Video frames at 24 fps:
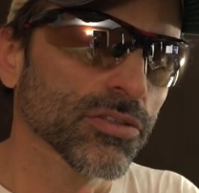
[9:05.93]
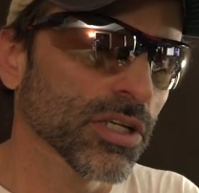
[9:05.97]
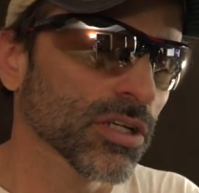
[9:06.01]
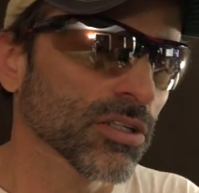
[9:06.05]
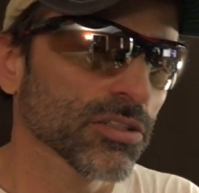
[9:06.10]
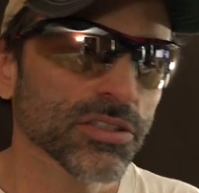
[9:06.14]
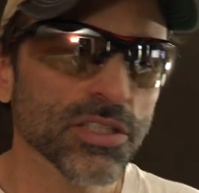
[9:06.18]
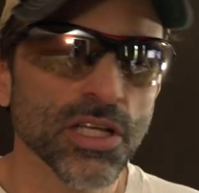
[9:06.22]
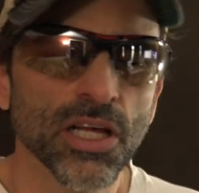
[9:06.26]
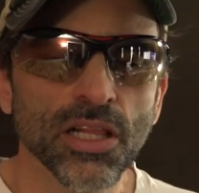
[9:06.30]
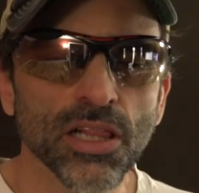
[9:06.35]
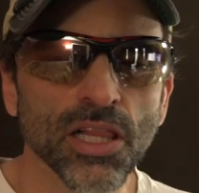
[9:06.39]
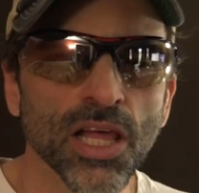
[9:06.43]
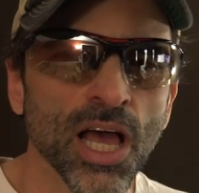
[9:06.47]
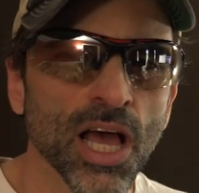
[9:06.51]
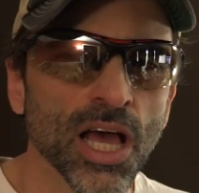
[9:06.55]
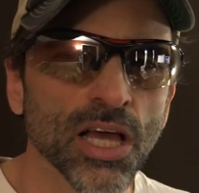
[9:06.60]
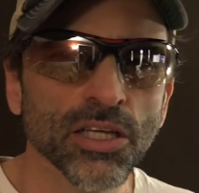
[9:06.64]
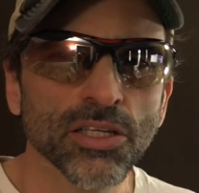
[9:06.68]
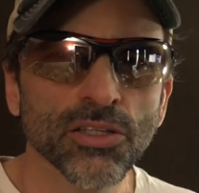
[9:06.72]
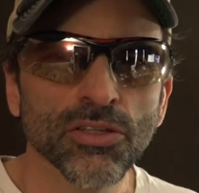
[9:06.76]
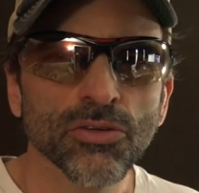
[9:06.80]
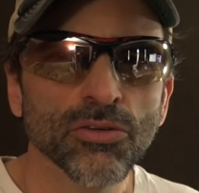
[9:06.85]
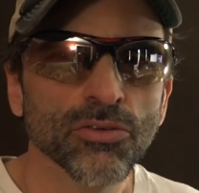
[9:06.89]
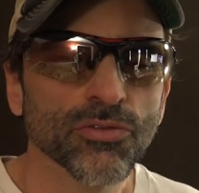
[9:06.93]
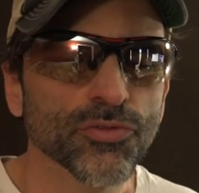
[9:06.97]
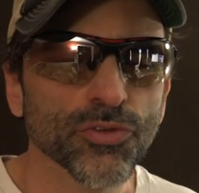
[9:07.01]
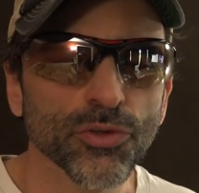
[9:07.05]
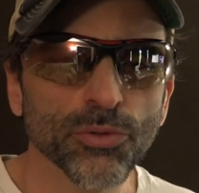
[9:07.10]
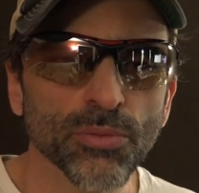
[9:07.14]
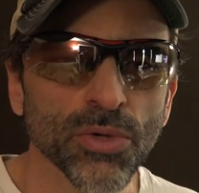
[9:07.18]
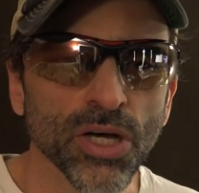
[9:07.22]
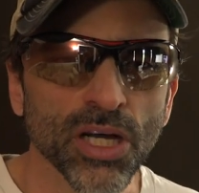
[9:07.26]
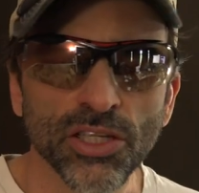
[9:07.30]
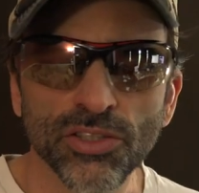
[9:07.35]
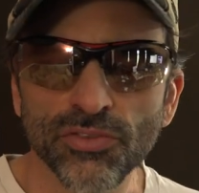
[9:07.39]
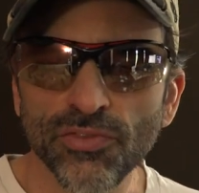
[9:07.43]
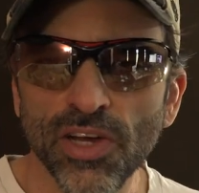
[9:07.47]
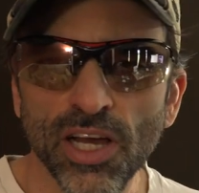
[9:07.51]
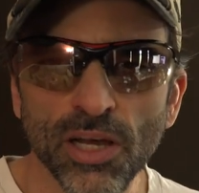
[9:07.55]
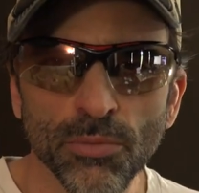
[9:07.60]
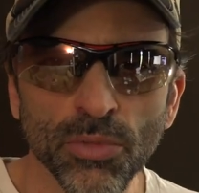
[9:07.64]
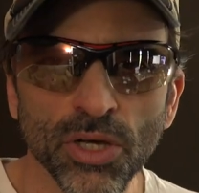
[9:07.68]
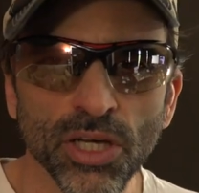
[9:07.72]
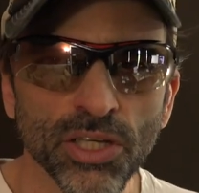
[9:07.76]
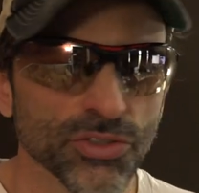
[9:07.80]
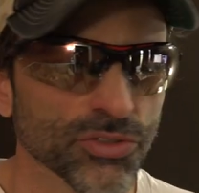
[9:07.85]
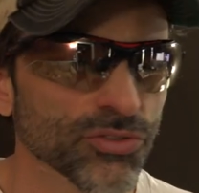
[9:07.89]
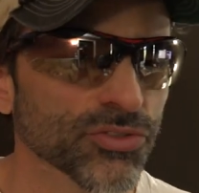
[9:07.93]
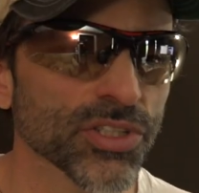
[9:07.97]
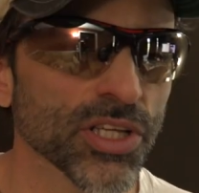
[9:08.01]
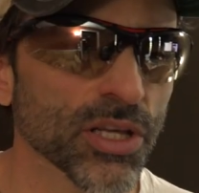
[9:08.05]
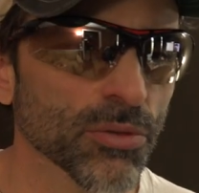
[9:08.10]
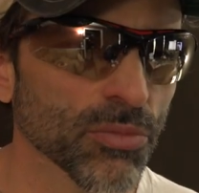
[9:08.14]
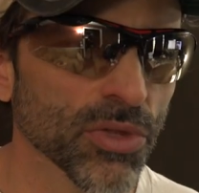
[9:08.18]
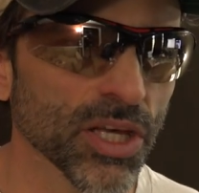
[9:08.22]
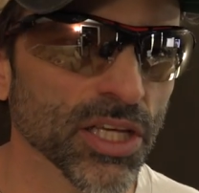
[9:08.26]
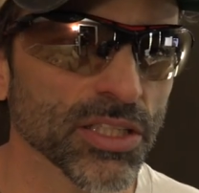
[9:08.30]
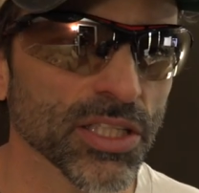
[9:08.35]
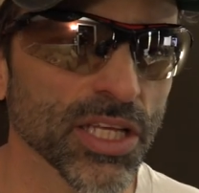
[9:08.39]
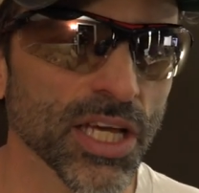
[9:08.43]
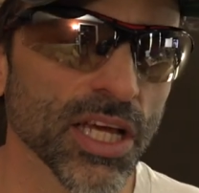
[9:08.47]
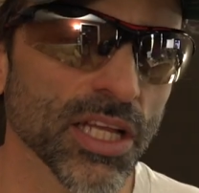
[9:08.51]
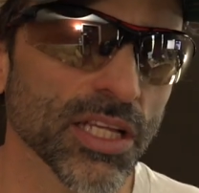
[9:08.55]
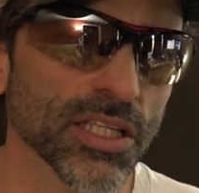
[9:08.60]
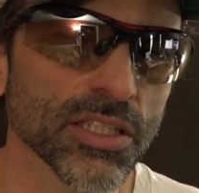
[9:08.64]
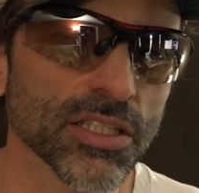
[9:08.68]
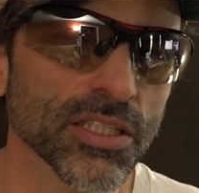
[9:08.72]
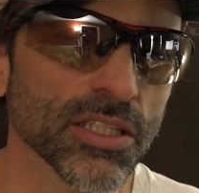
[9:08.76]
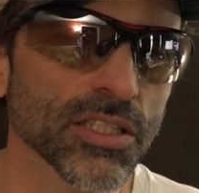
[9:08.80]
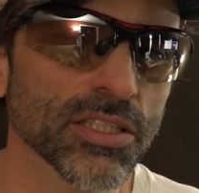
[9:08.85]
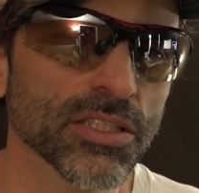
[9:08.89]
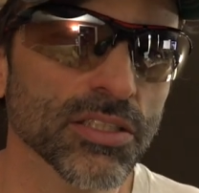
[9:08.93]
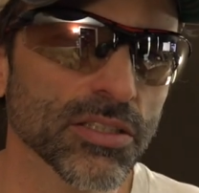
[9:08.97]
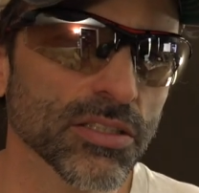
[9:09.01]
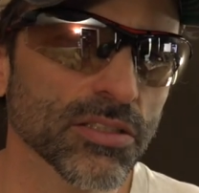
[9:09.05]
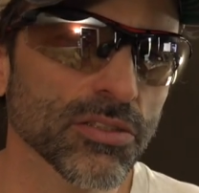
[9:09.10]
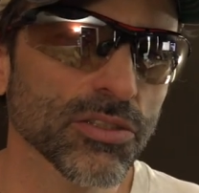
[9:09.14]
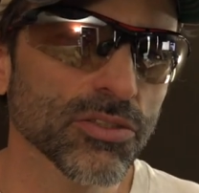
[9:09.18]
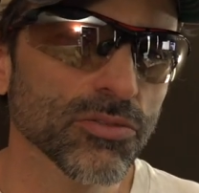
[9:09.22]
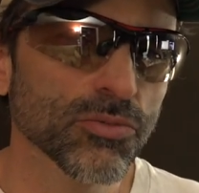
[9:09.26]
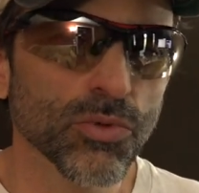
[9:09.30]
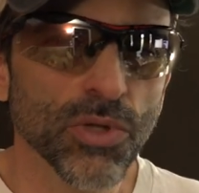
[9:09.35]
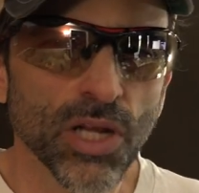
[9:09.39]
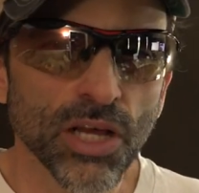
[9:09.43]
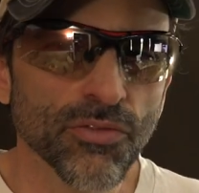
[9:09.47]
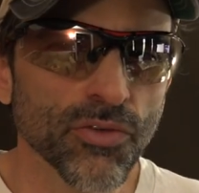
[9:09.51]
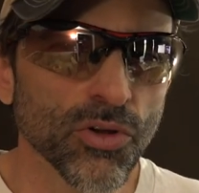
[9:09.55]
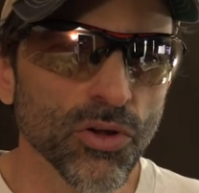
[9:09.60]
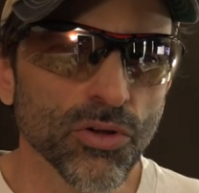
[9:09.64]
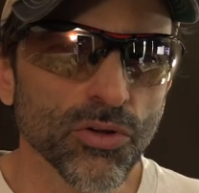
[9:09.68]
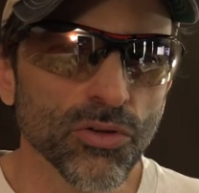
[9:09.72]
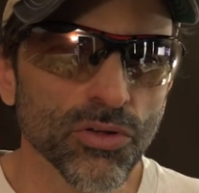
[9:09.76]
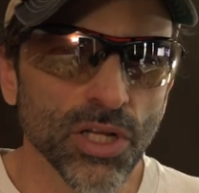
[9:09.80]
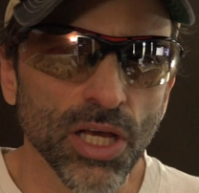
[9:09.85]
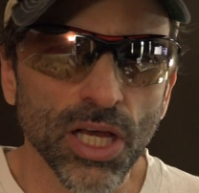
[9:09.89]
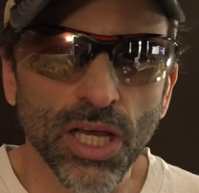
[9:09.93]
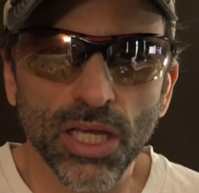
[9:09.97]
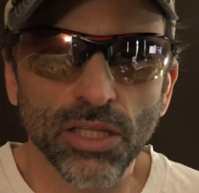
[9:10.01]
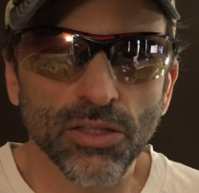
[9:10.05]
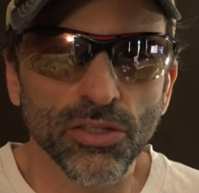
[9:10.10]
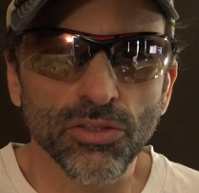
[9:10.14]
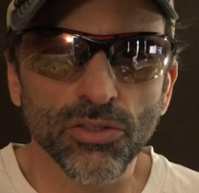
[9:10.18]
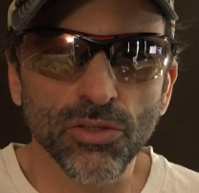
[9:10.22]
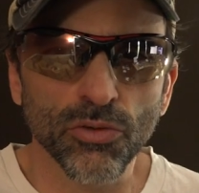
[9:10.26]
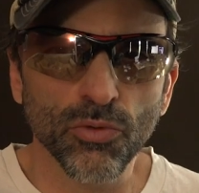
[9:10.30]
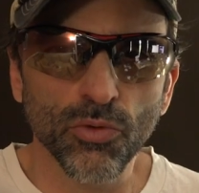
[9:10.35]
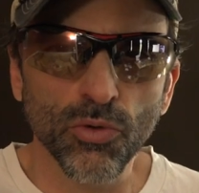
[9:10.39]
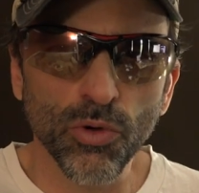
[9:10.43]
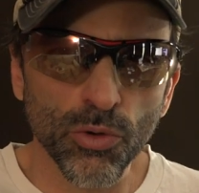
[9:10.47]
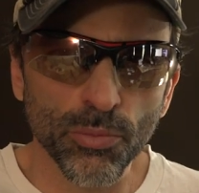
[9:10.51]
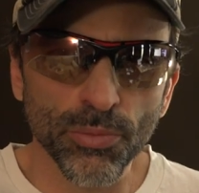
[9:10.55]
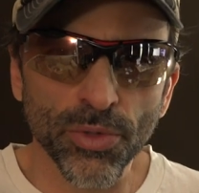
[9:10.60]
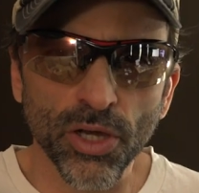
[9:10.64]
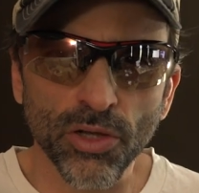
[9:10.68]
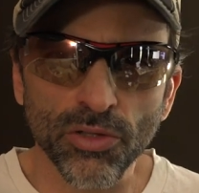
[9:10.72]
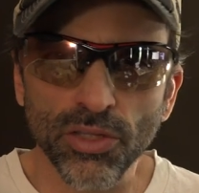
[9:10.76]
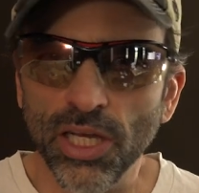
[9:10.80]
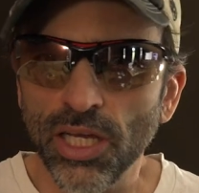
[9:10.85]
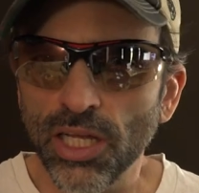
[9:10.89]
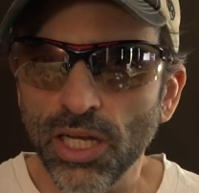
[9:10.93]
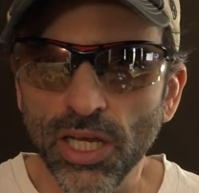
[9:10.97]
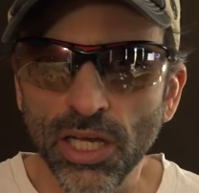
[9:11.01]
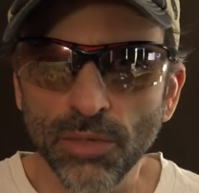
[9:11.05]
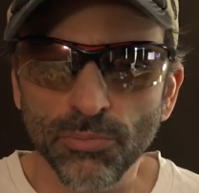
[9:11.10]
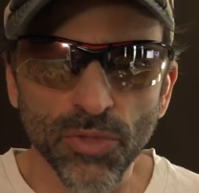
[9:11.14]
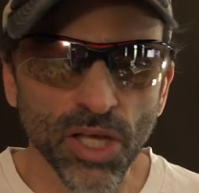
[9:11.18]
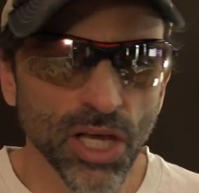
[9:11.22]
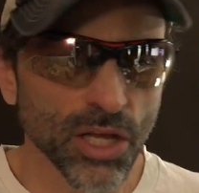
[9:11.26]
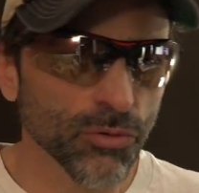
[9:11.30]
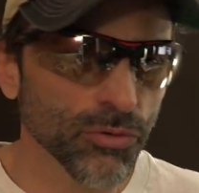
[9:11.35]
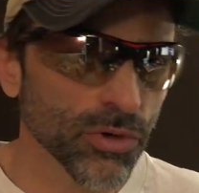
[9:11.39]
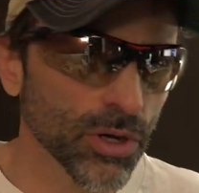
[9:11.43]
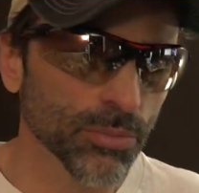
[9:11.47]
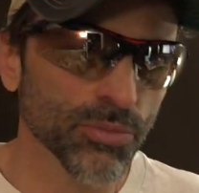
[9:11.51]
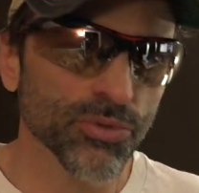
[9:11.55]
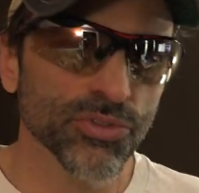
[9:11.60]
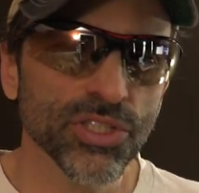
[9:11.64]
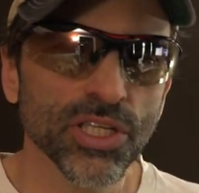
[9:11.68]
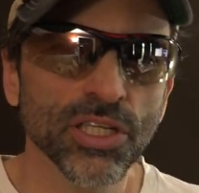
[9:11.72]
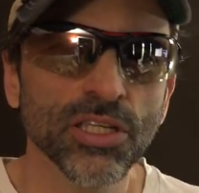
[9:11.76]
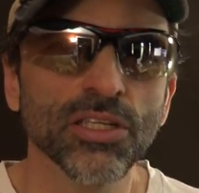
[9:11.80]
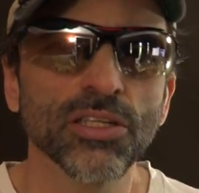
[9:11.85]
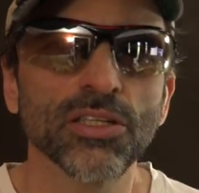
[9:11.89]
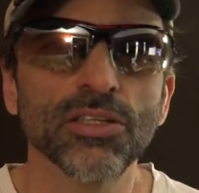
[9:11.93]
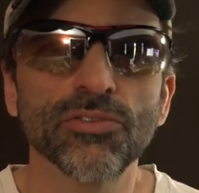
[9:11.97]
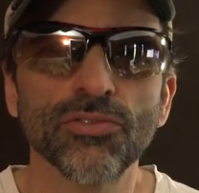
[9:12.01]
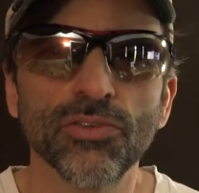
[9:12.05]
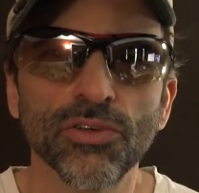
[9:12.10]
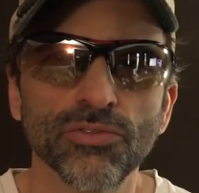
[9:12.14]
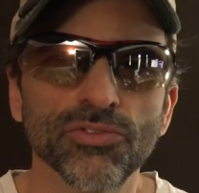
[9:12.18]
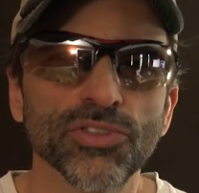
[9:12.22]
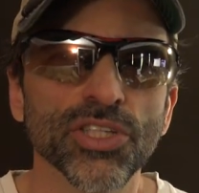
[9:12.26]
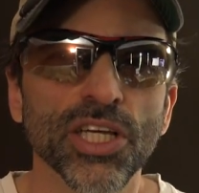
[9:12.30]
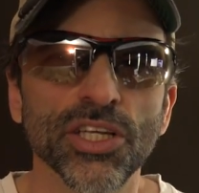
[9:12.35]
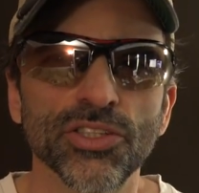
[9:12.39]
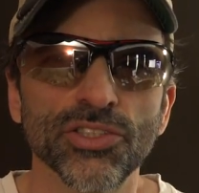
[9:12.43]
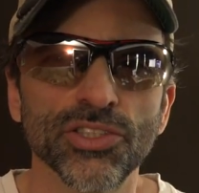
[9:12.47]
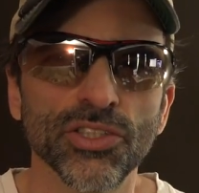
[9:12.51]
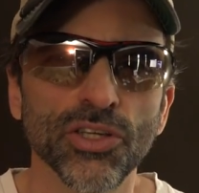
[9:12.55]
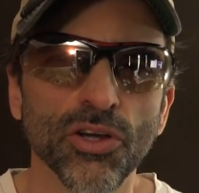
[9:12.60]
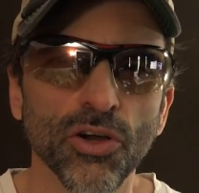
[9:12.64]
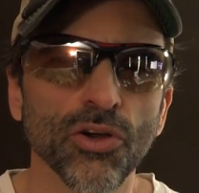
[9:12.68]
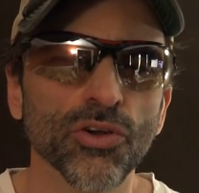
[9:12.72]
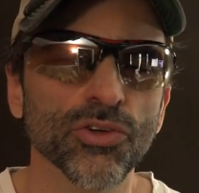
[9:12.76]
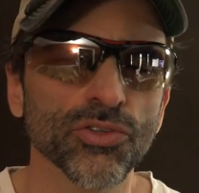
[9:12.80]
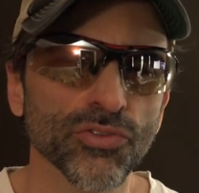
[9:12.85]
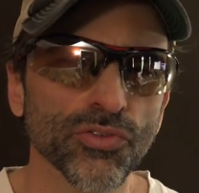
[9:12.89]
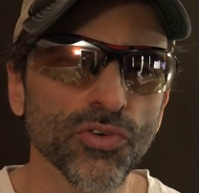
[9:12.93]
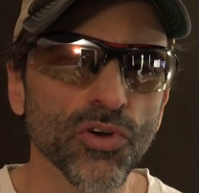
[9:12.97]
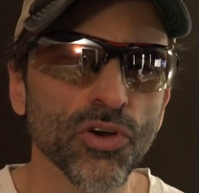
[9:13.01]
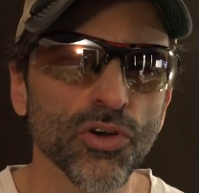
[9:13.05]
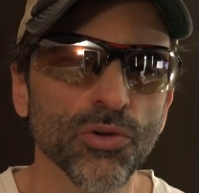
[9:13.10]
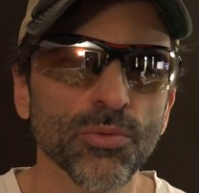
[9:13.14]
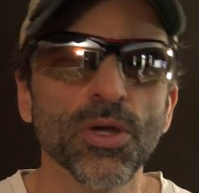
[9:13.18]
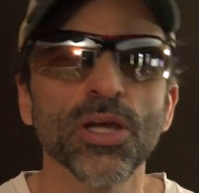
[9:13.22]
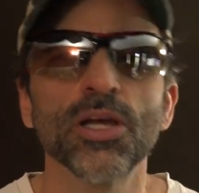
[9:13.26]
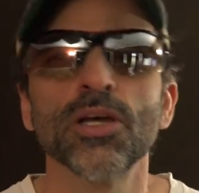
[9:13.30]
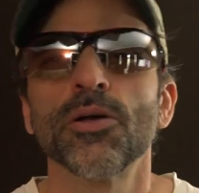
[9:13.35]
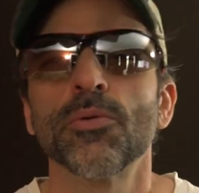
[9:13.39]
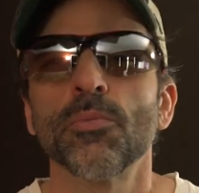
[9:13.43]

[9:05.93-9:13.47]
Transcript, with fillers: Now, it's not a lot, you know, a few bucks, $5 or something like that is what I've heard. Now, don't quote me on that. I'm not a representative of Changing Hearts Farm.